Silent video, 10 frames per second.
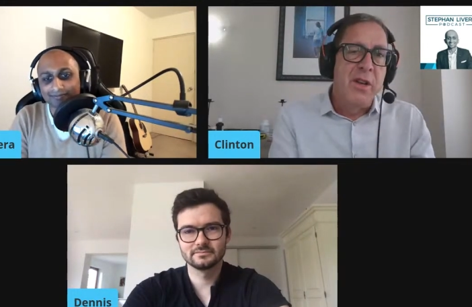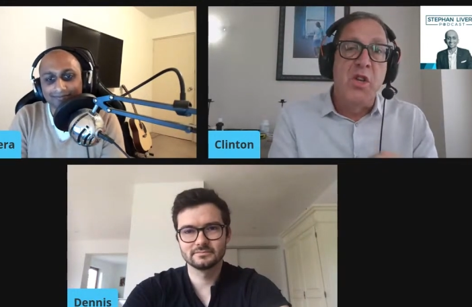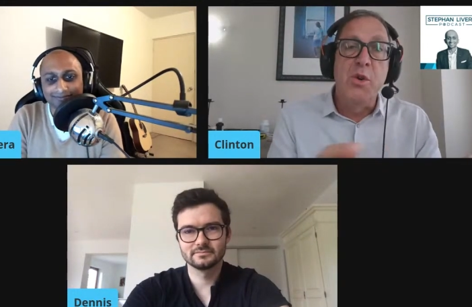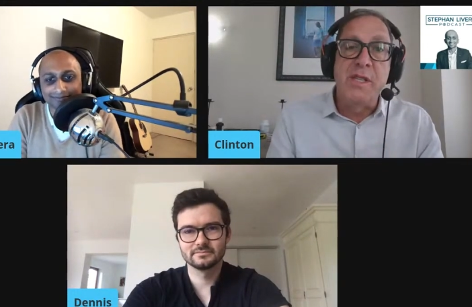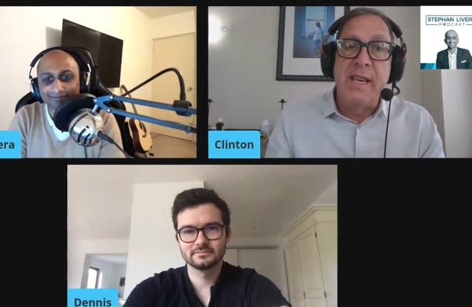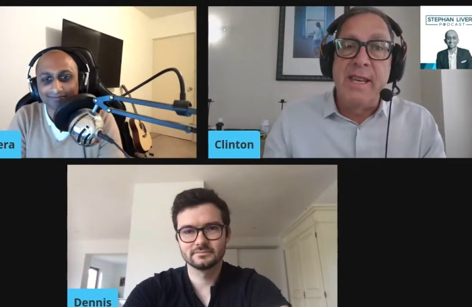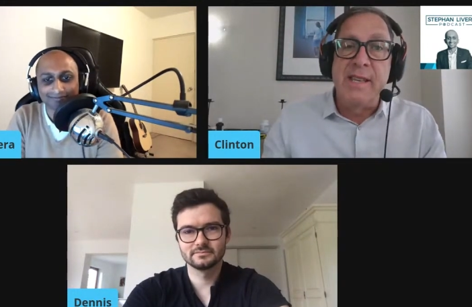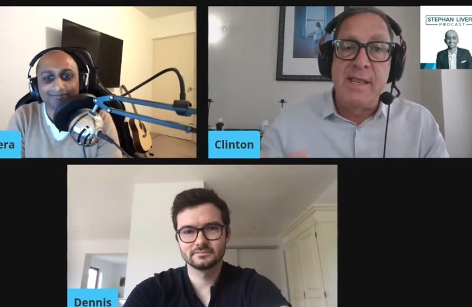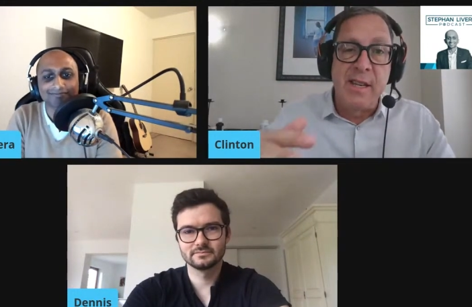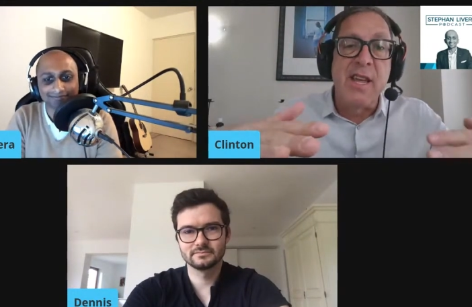Speaker 1: two
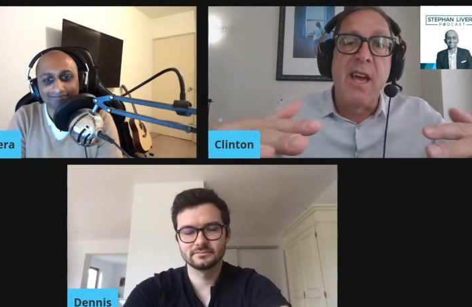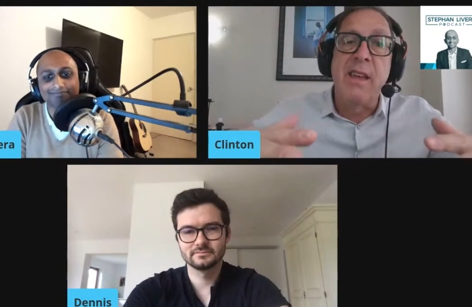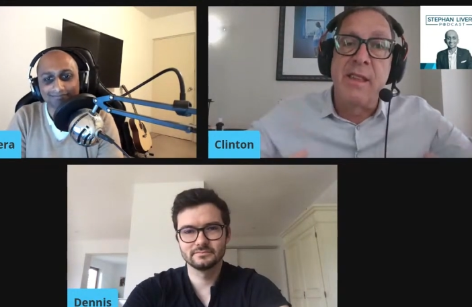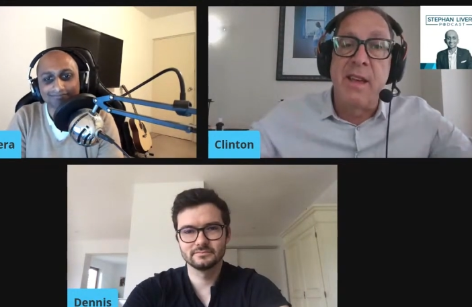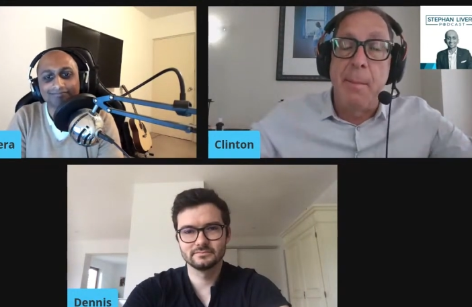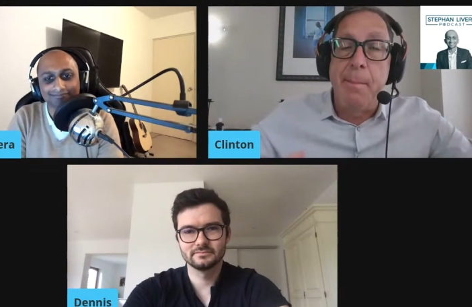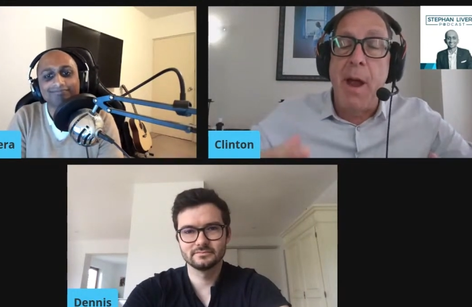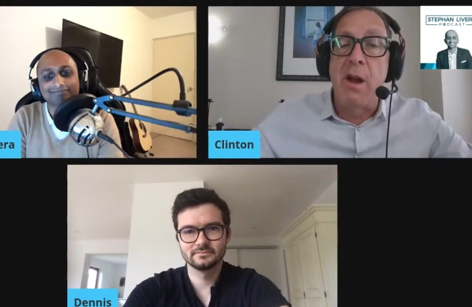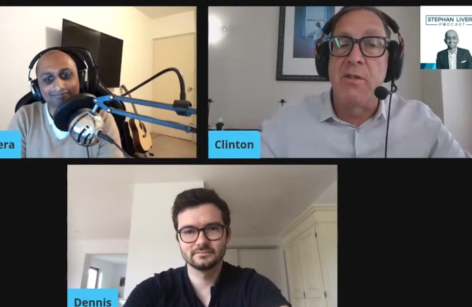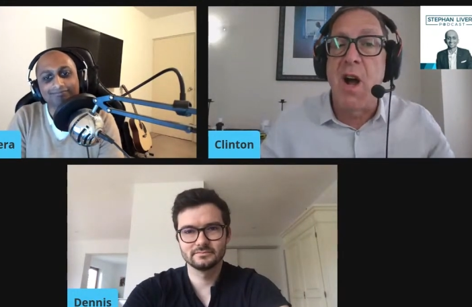cities, and they'll tell you the
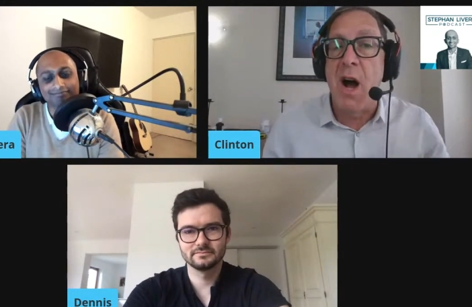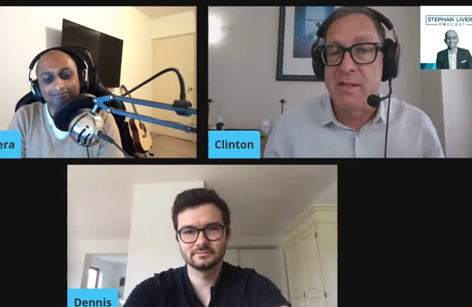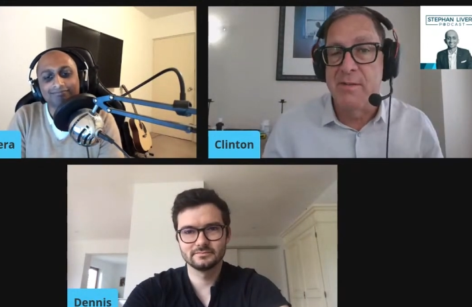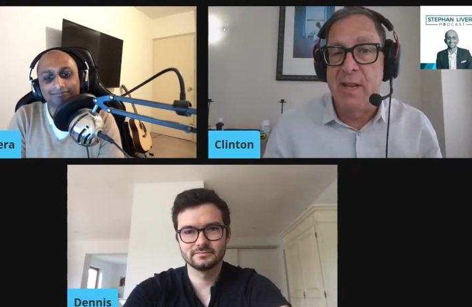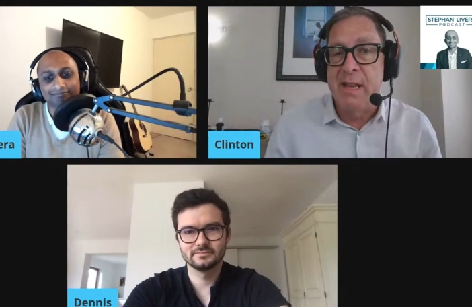comparative cost of